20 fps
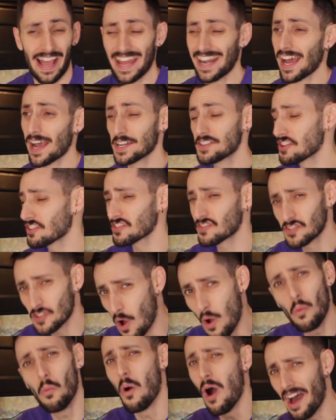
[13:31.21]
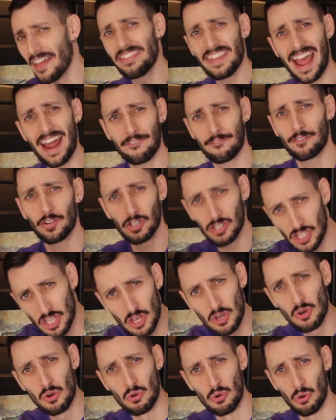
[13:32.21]
And I just don't want that for
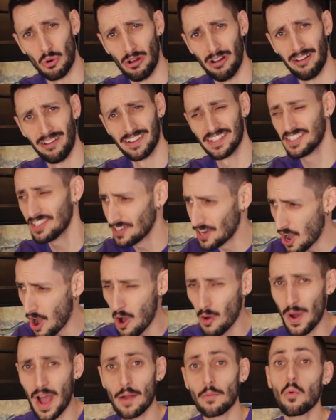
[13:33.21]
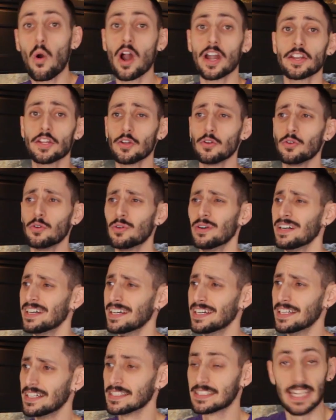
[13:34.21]
you. You know, I want you
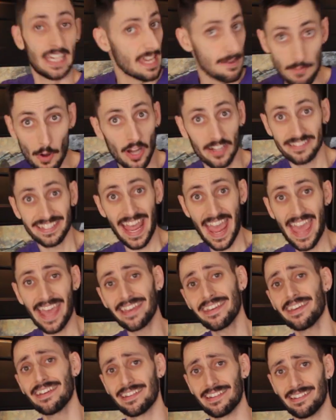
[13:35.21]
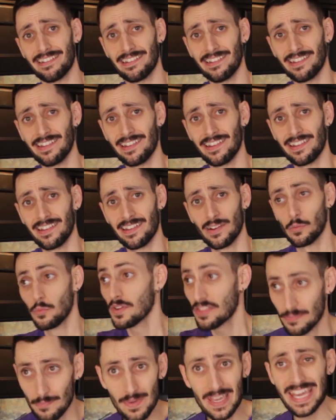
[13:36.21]
to keep on tanking
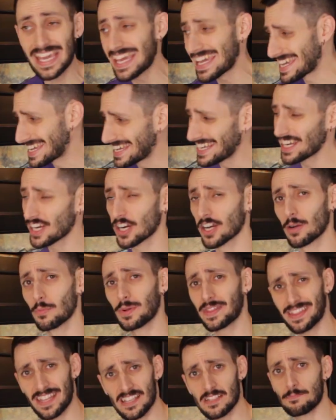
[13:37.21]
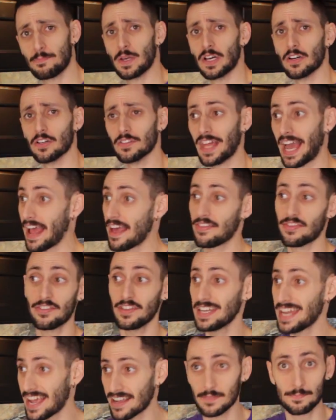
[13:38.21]
with me here with this build and the
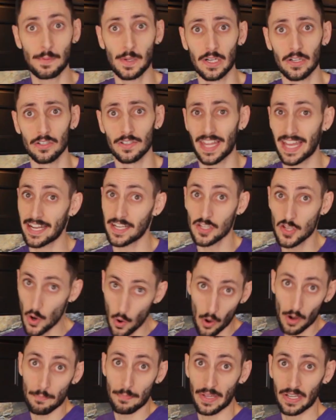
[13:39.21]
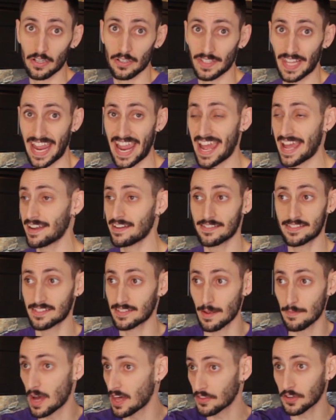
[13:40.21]
next build and your build and
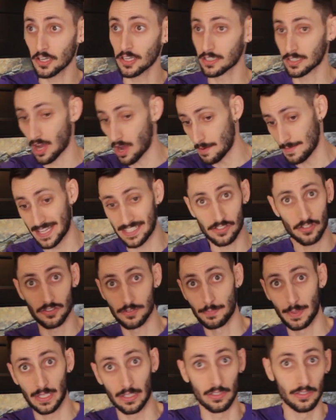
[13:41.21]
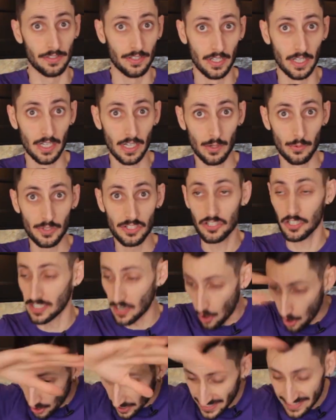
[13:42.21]
some other commenter's build. We should
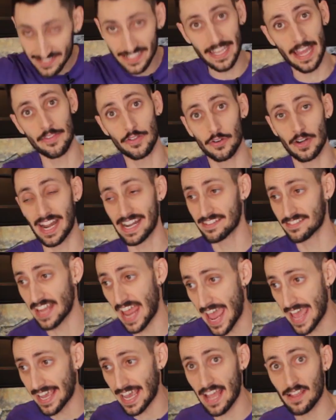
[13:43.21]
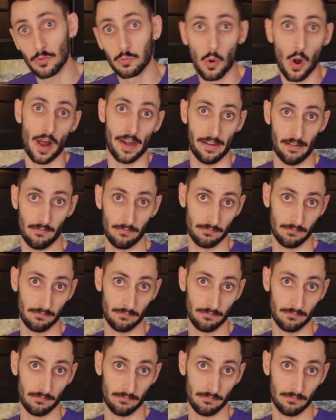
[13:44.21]
all get together and tank as one.